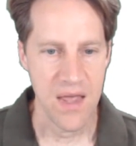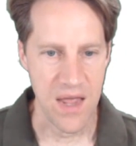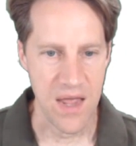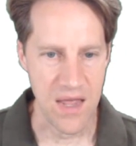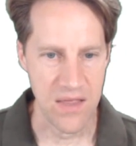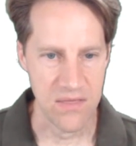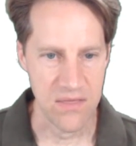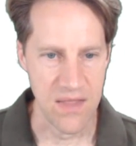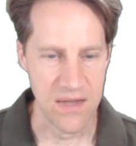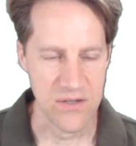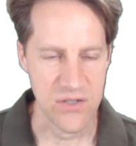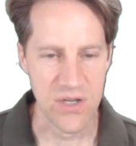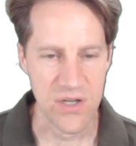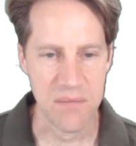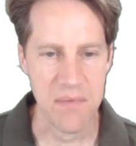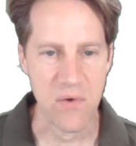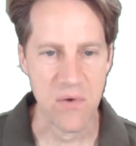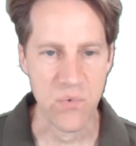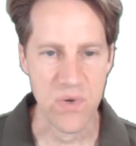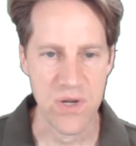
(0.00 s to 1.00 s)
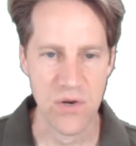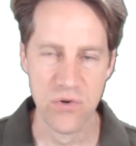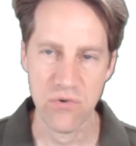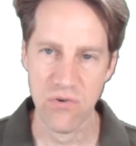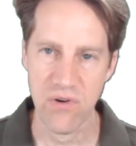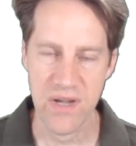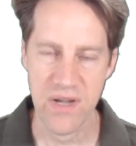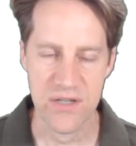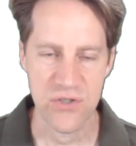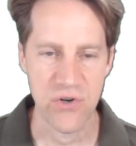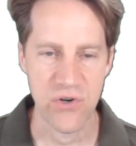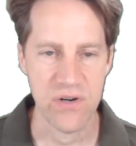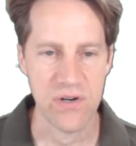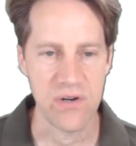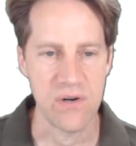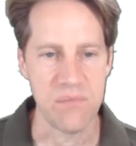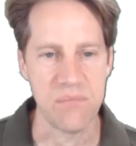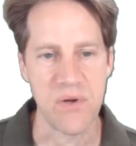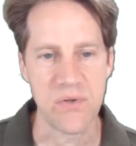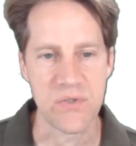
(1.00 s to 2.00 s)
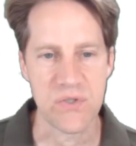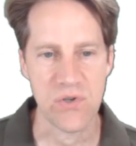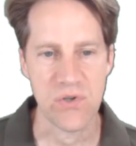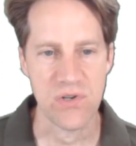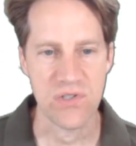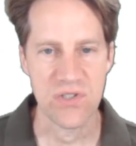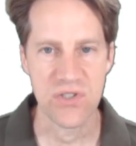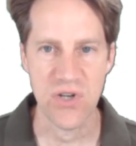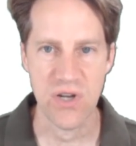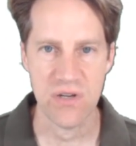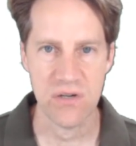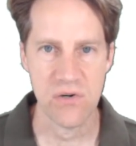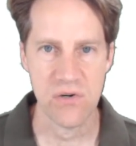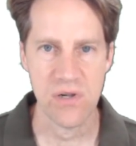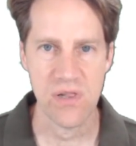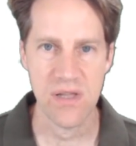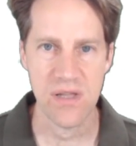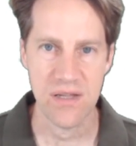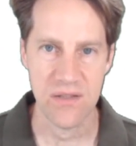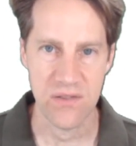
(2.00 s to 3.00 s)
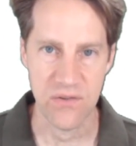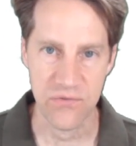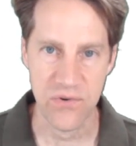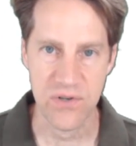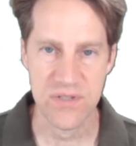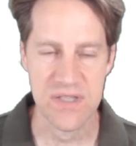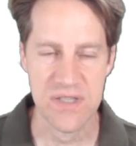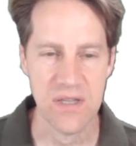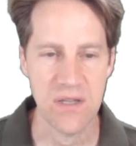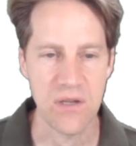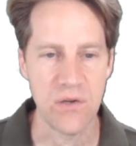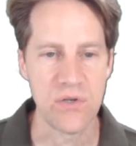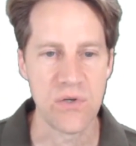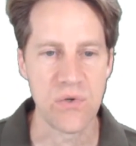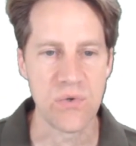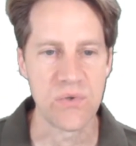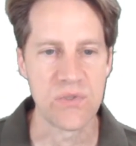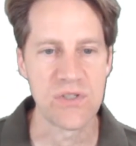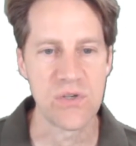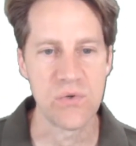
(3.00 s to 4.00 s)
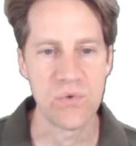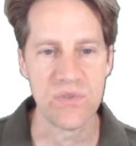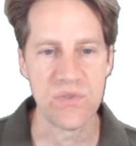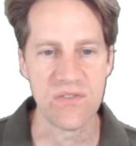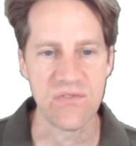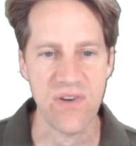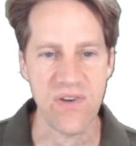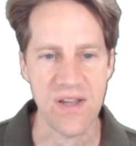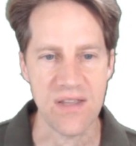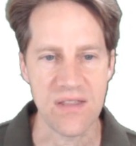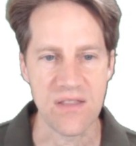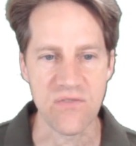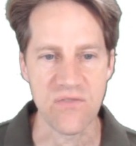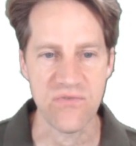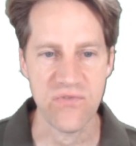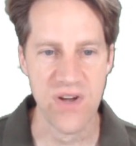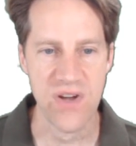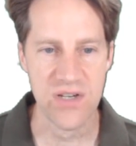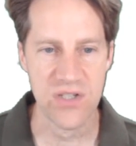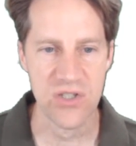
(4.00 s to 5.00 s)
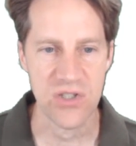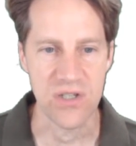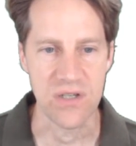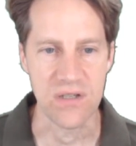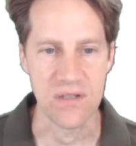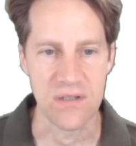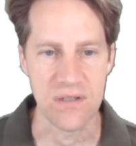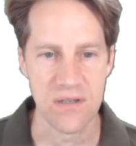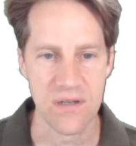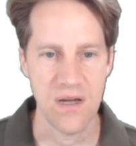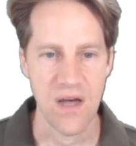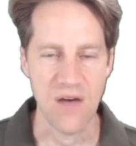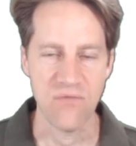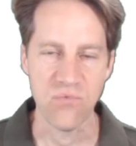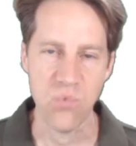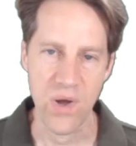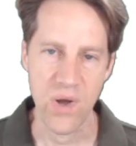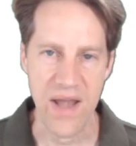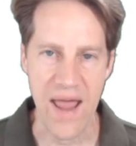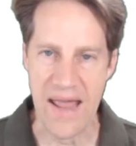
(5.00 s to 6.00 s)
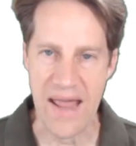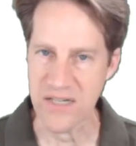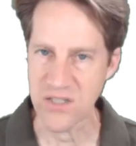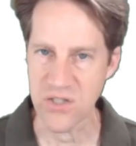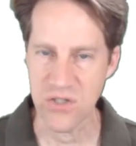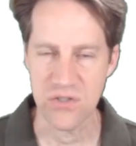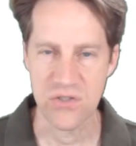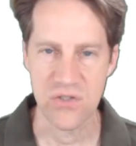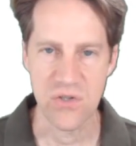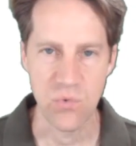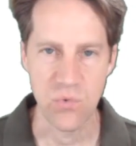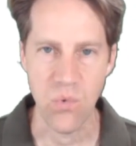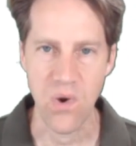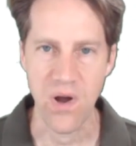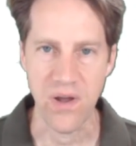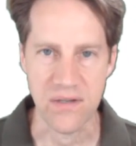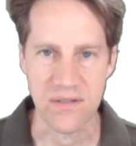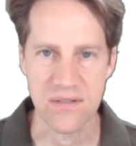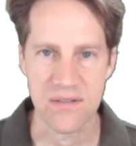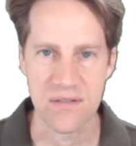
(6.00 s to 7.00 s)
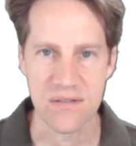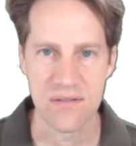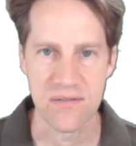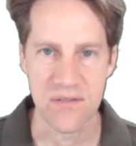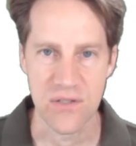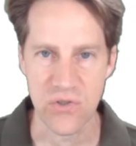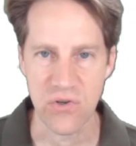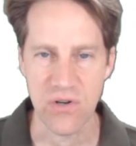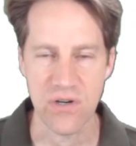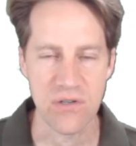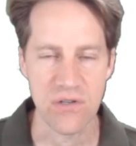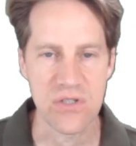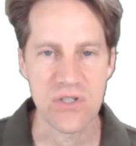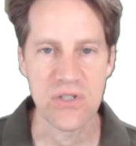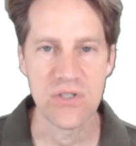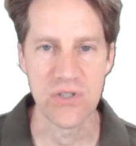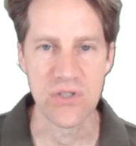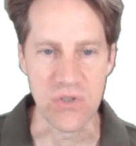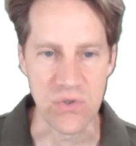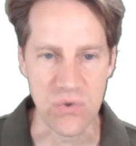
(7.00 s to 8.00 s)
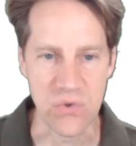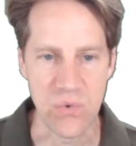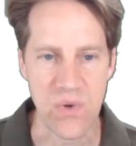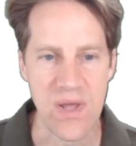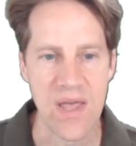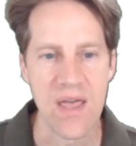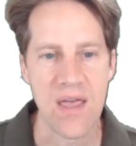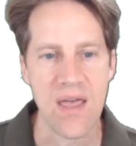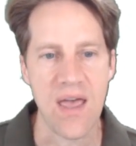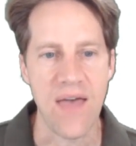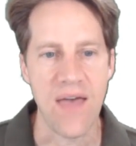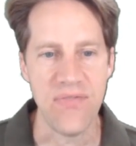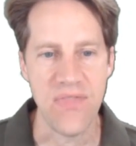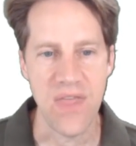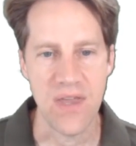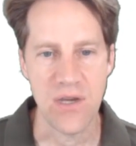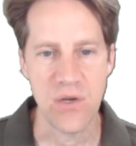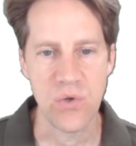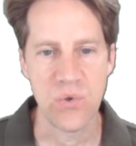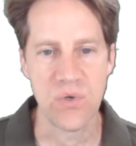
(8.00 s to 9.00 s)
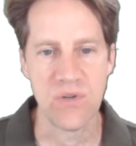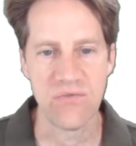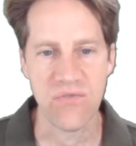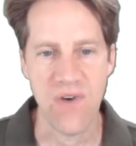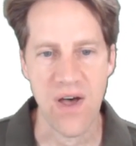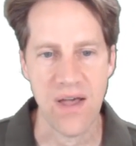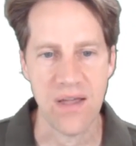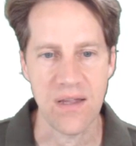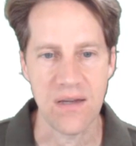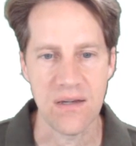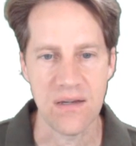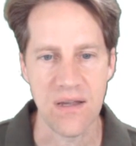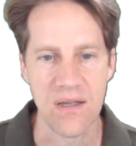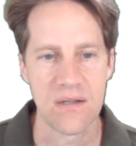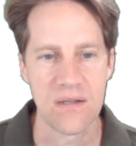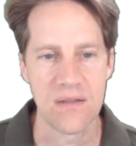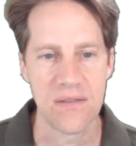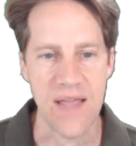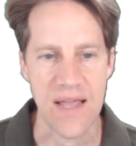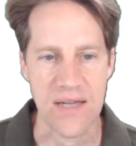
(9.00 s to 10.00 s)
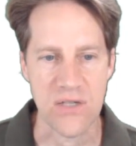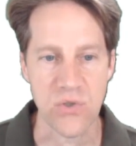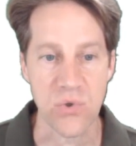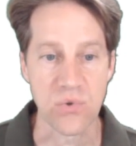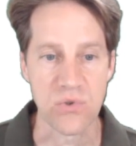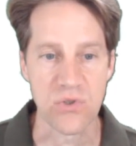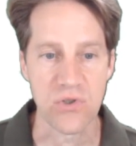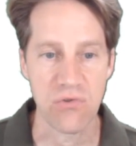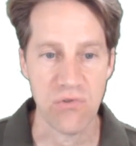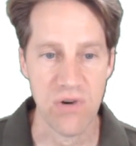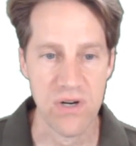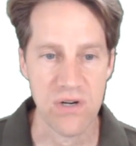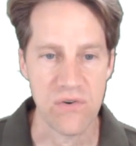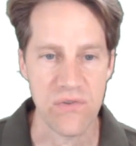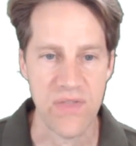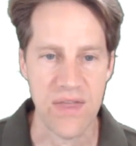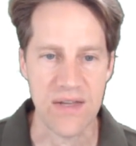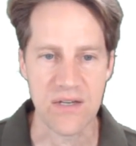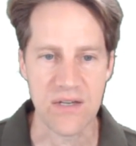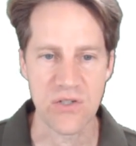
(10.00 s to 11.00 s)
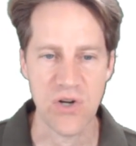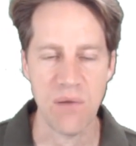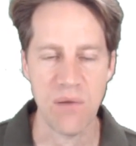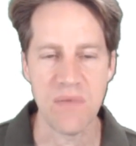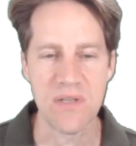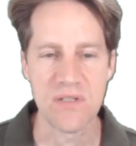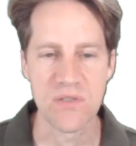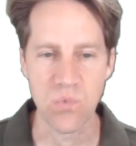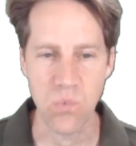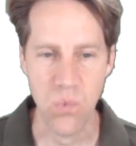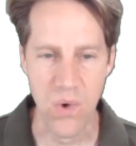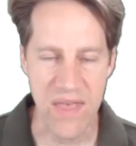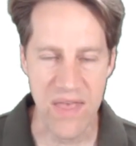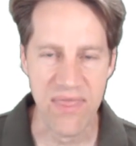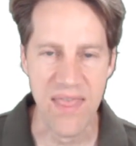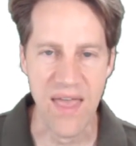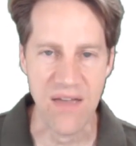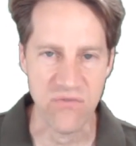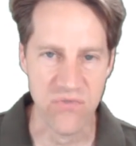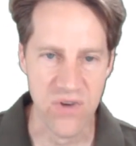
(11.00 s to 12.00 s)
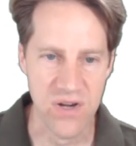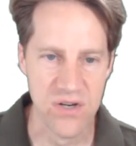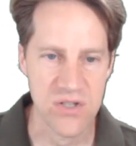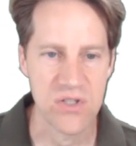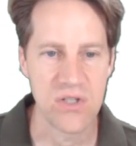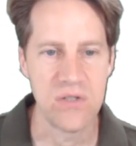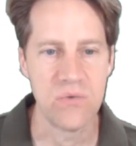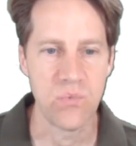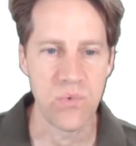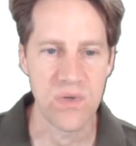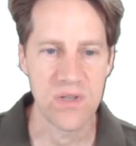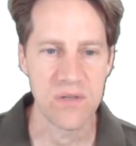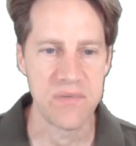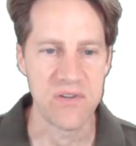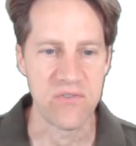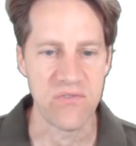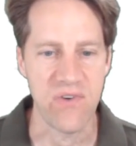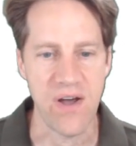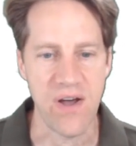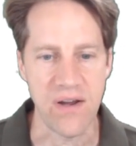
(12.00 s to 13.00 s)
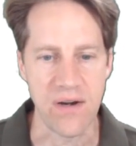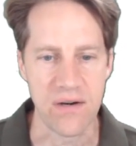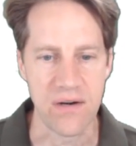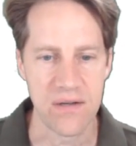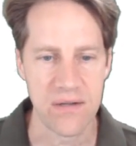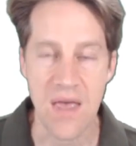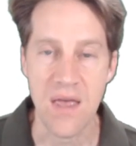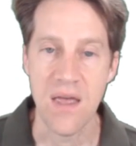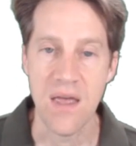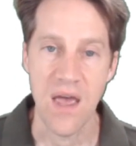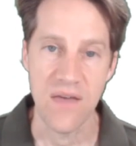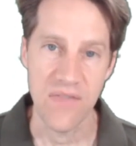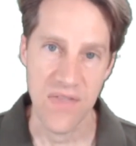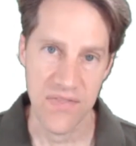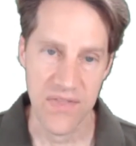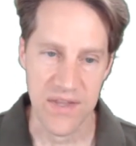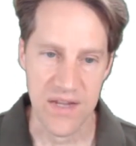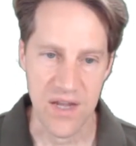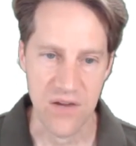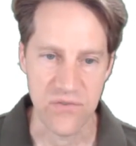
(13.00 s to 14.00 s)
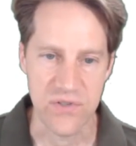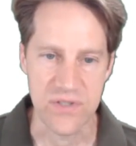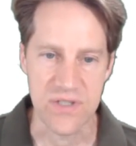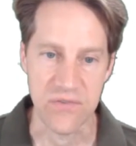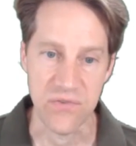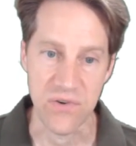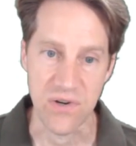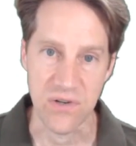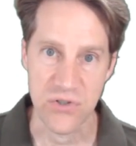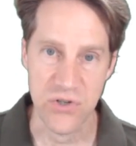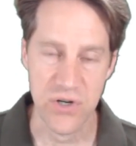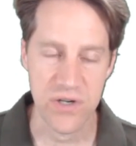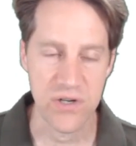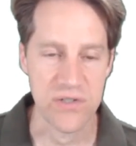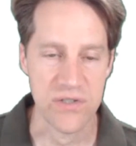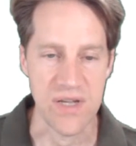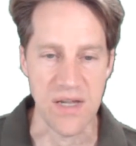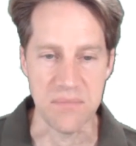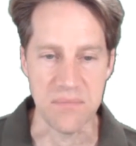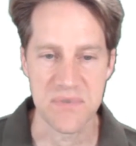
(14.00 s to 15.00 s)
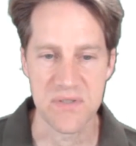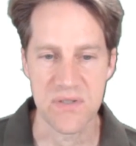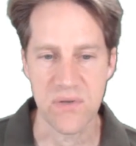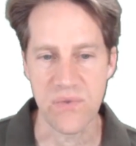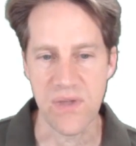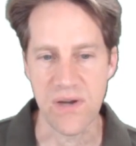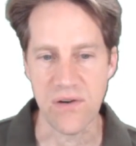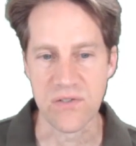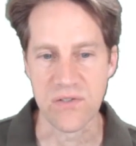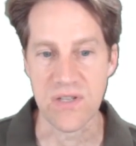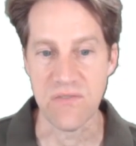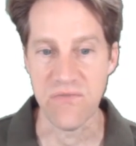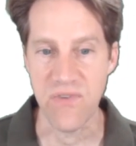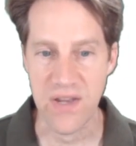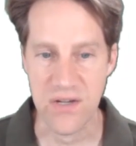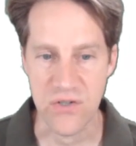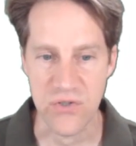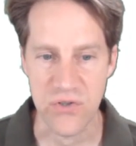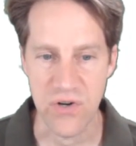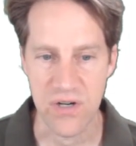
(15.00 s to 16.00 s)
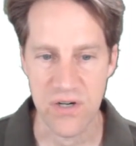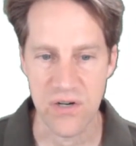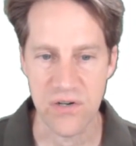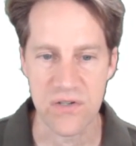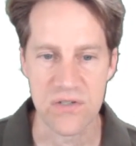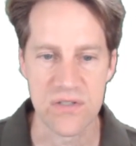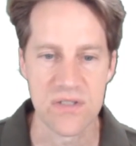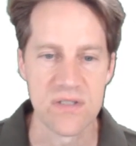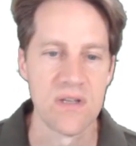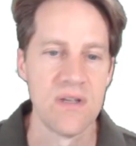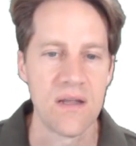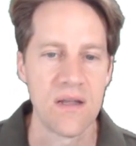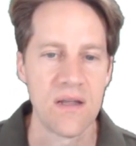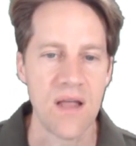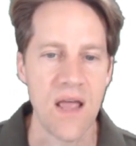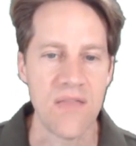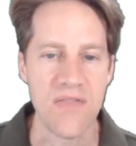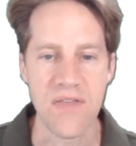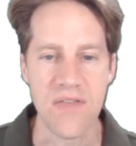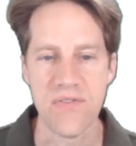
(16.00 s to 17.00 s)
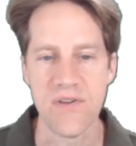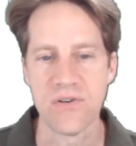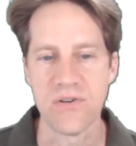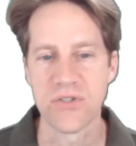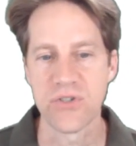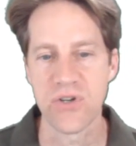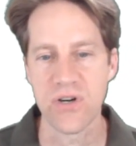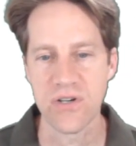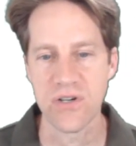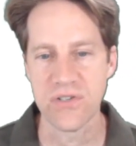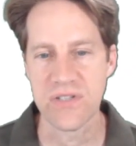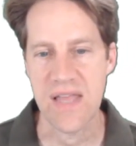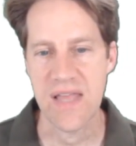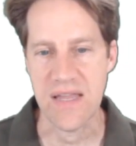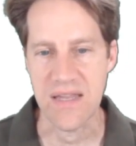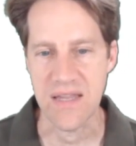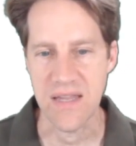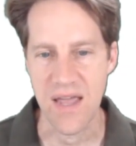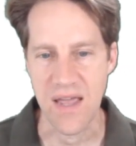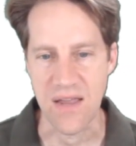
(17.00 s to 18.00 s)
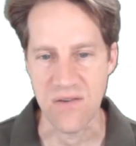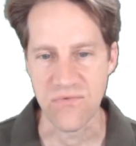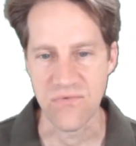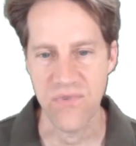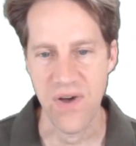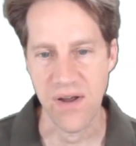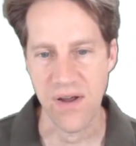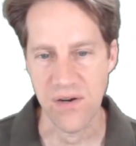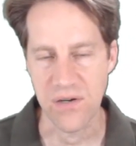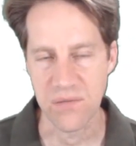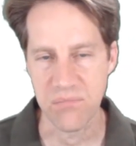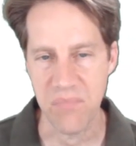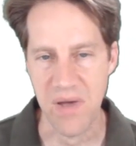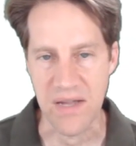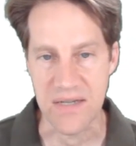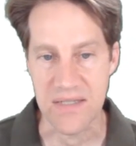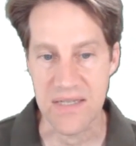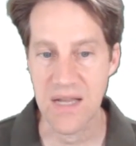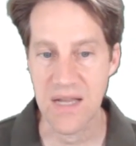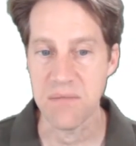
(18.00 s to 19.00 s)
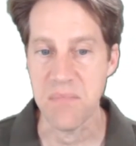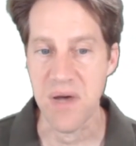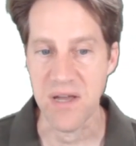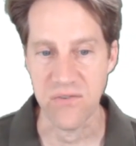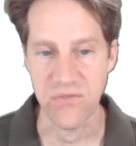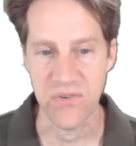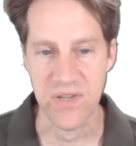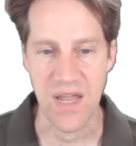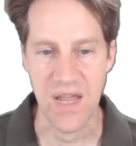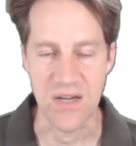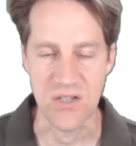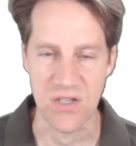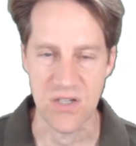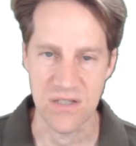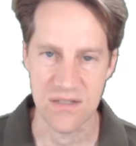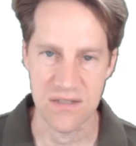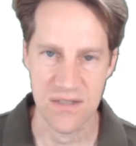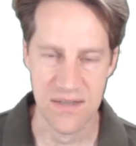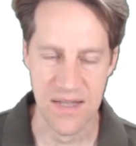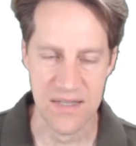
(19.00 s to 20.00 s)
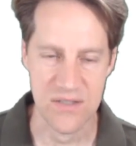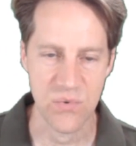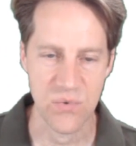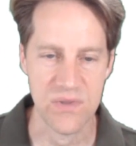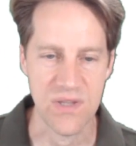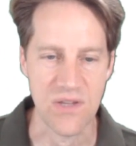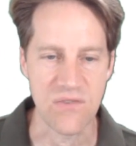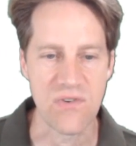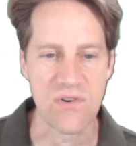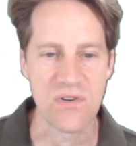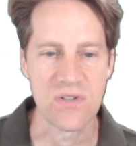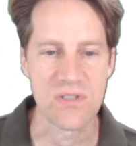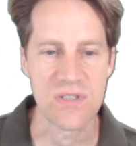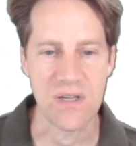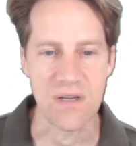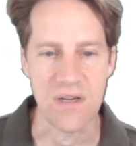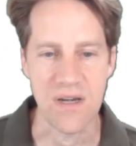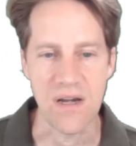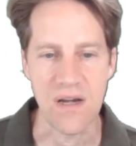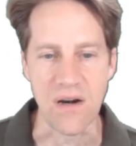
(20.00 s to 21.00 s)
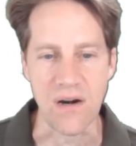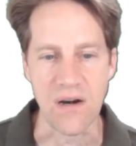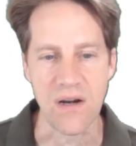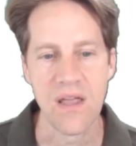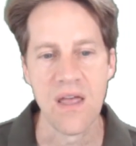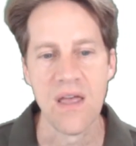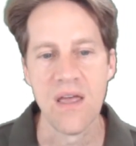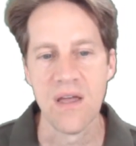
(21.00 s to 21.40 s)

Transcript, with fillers: And they talk about when you create a trigger in Postgres, generally the first thing you do is you define the function of what actions you want the trigger to do, and then you define the actual trigger that determines when that function will be fired. And then they cover different trigger types. So there's event triggers, and then there's triggers that get fired by data modifications, and that's what they focus on here.